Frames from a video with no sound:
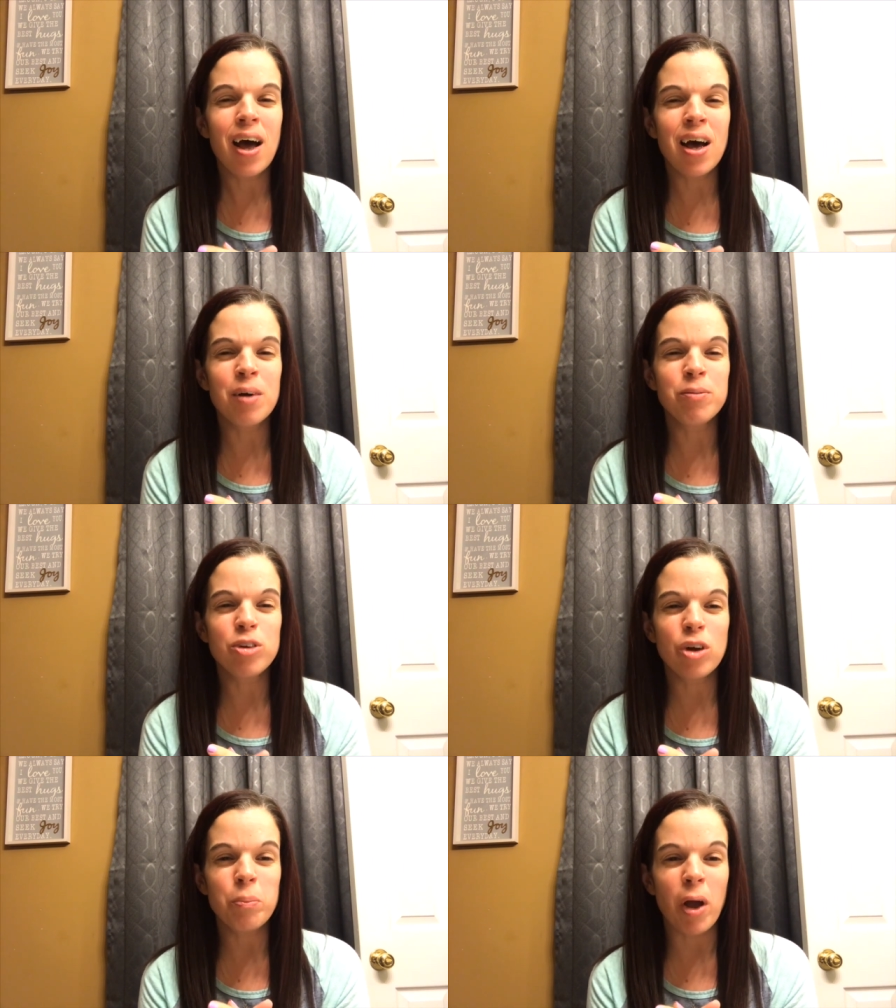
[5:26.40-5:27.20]
Um,
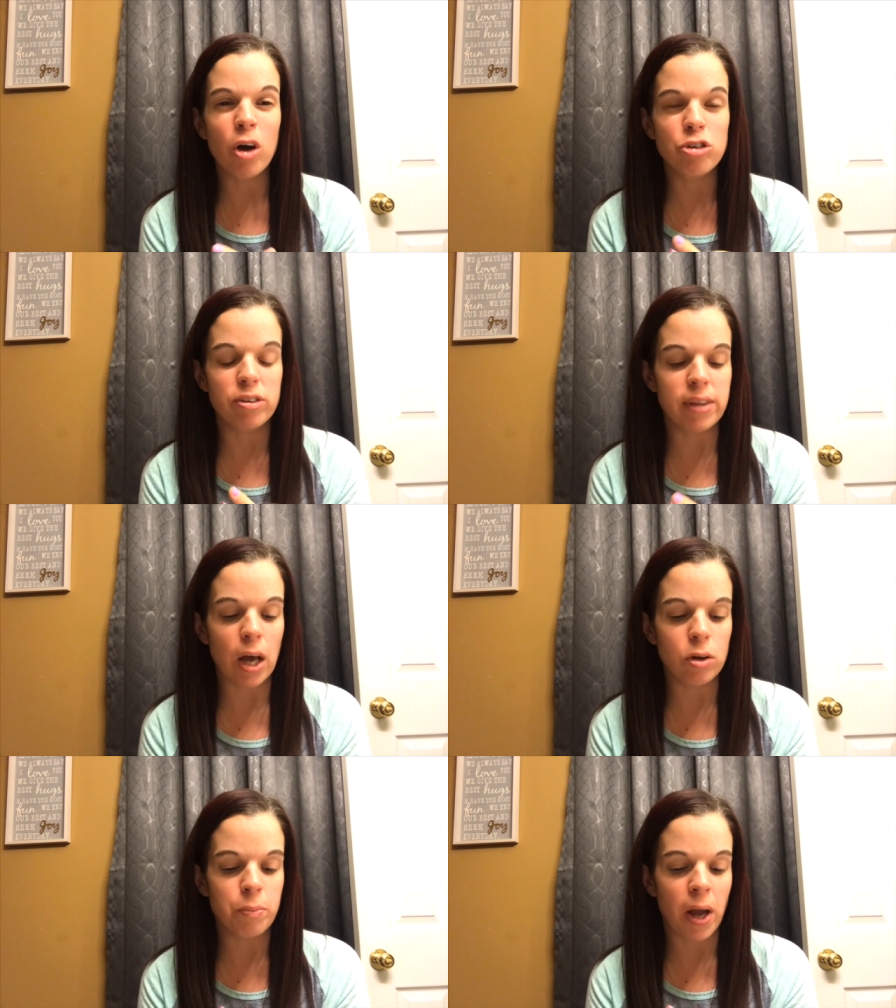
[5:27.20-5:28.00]
during my
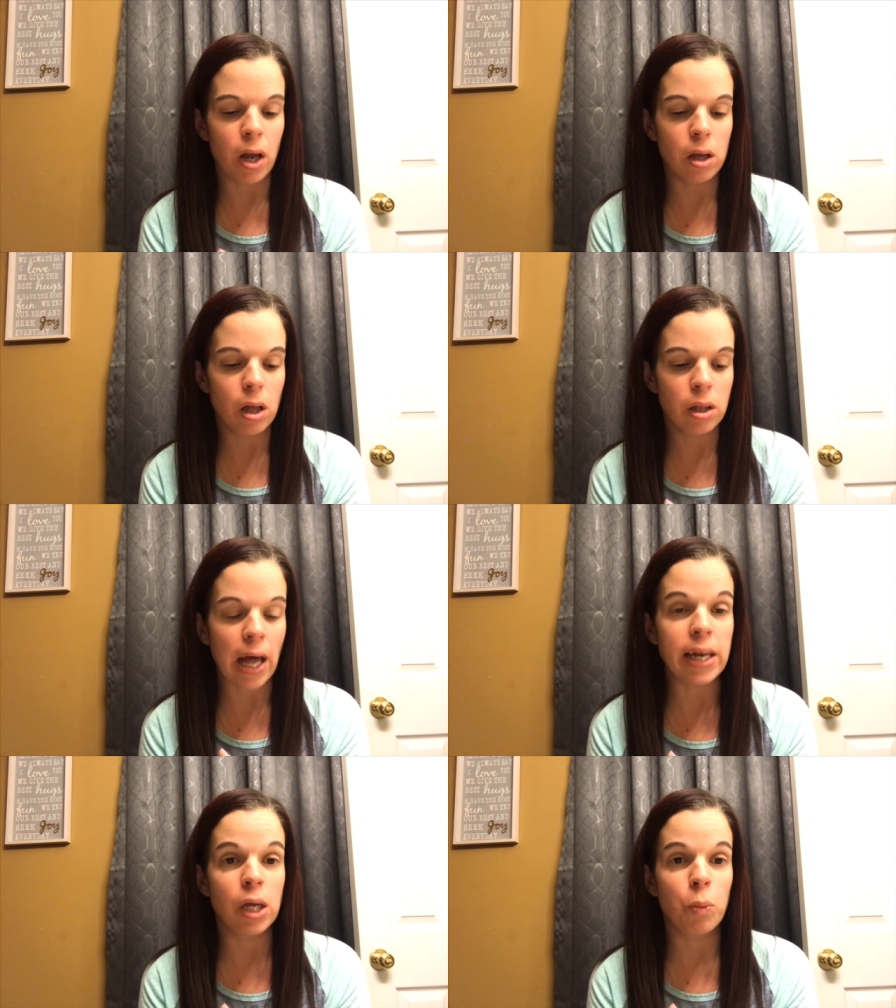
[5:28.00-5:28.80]
ultrasound, my
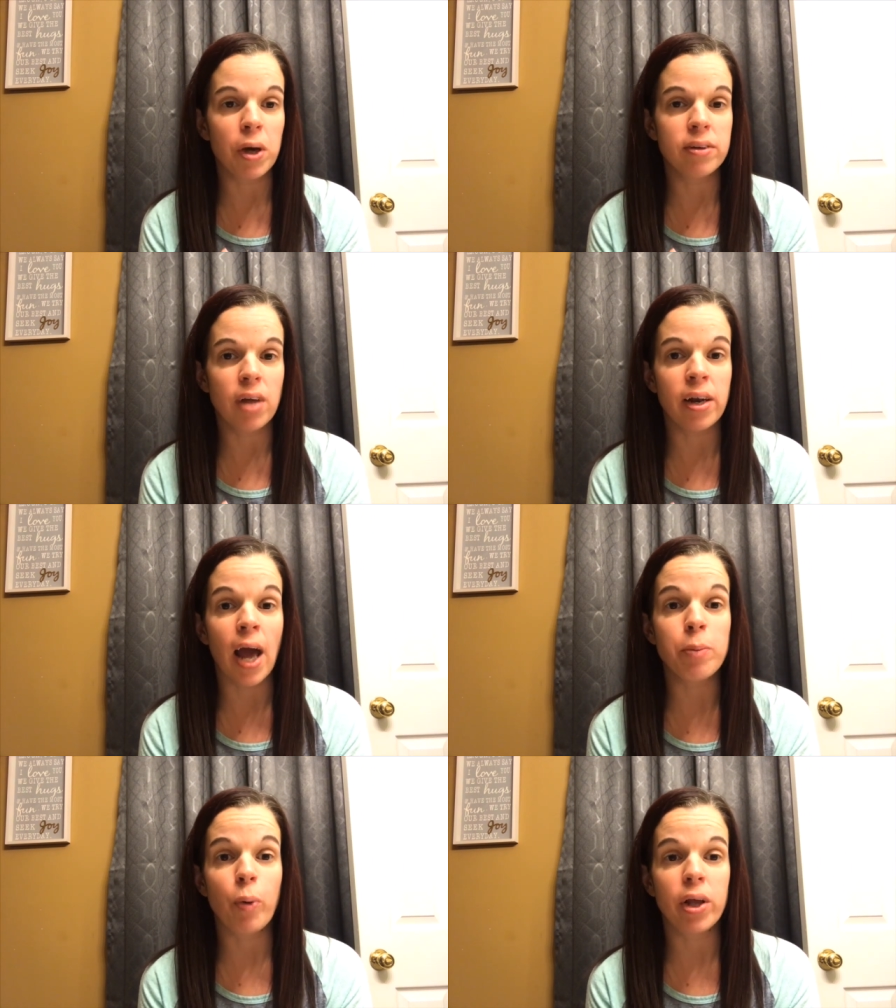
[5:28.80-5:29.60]
lining was a
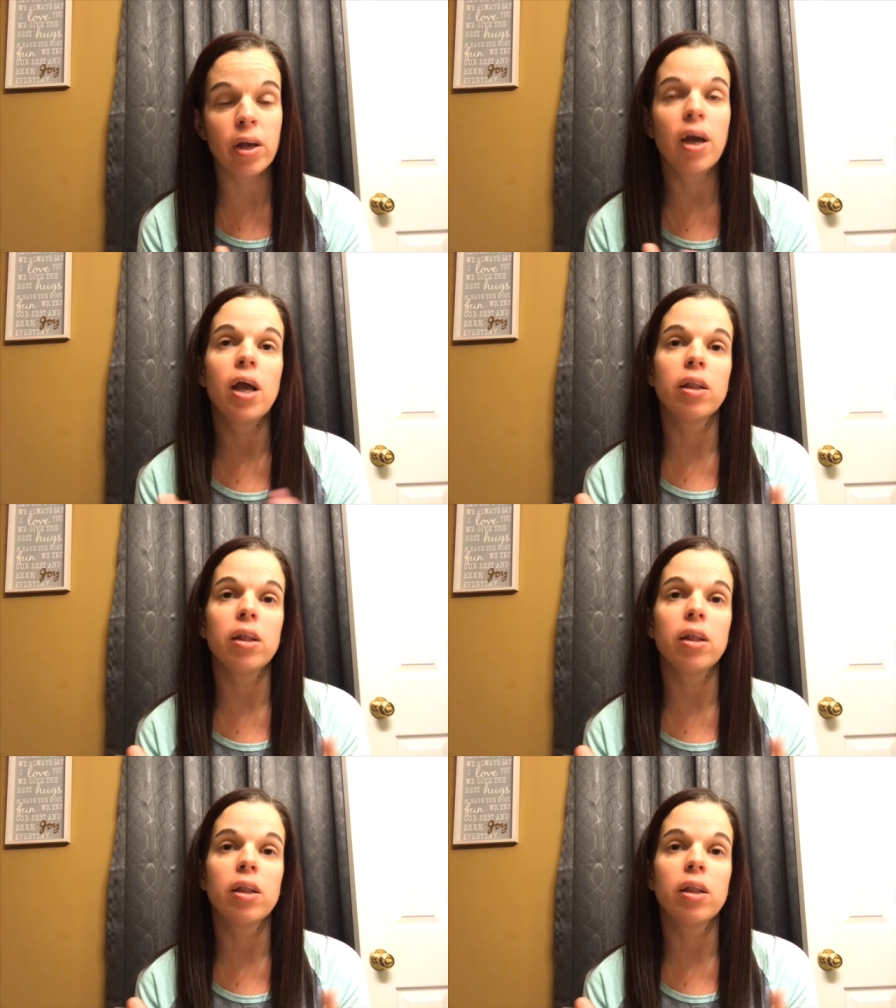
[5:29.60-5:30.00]
nine point eight.